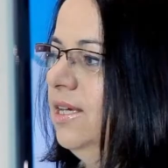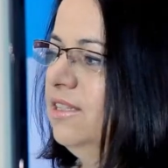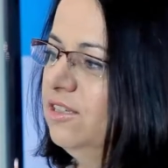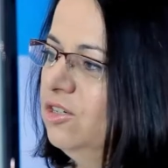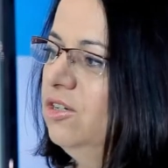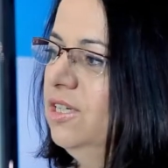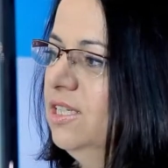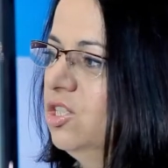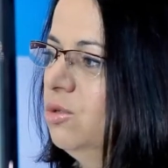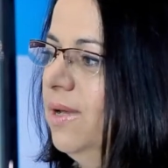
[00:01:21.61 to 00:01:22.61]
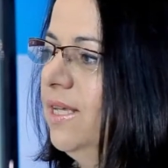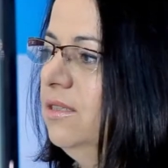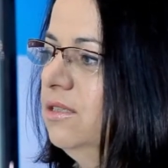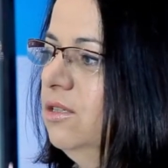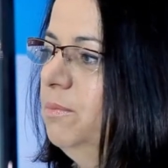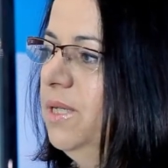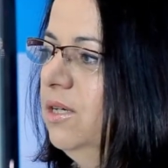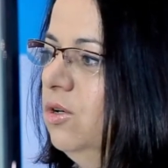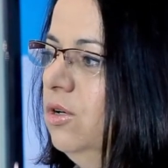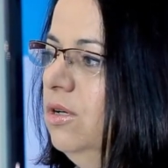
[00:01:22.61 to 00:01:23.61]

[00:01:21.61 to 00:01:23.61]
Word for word: another instrument, the Piko